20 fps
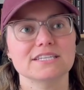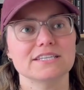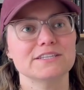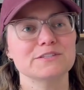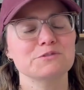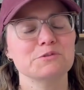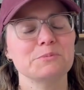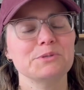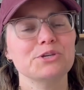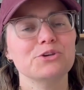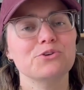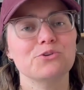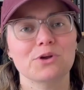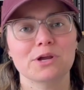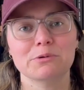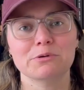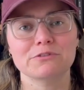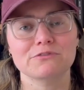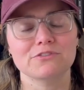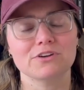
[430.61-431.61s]
and this would be a
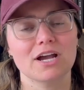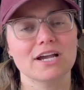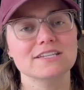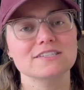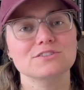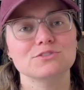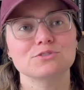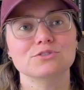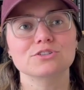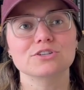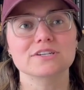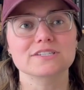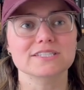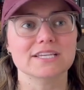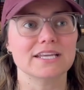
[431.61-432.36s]
great one for high schoolers.